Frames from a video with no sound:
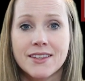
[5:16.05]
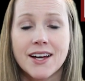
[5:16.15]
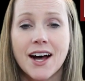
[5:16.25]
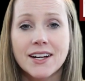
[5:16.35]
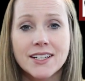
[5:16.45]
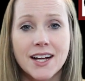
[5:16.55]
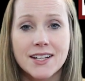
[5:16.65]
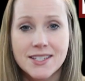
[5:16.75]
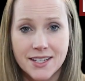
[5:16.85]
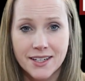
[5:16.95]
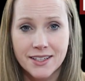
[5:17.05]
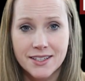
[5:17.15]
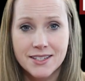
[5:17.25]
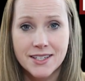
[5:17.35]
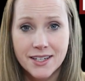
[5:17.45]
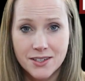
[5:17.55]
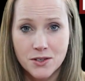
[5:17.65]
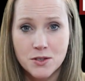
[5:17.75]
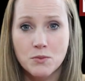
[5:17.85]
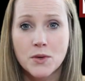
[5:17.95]
The Haggadah
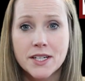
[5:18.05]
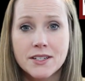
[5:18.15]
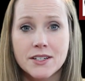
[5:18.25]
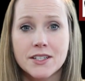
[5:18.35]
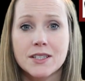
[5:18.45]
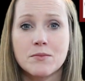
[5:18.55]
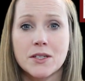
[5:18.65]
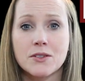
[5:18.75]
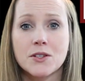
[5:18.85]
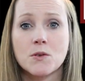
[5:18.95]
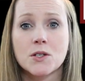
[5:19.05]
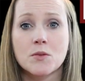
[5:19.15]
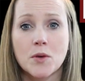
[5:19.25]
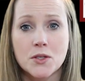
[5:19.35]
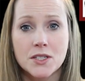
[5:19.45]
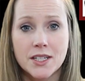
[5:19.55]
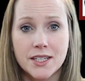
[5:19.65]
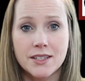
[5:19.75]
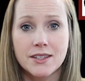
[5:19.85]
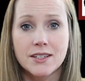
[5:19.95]
signals when during the meal you are supposed to
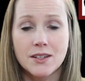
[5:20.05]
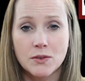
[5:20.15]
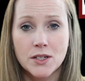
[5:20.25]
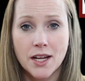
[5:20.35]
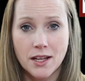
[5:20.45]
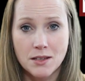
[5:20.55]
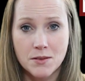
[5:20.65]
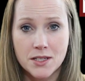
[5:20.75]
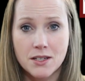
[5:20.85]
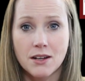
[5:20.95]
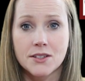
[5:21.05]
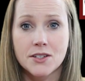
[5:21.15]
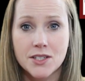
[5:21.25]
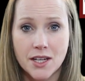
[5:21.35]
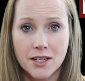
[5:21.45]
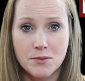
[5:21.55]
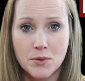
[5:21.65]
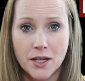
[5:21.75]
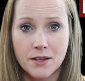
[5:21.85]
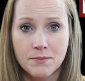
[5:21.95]
eat the different elements on your Seder
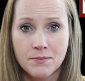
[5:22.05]
plate.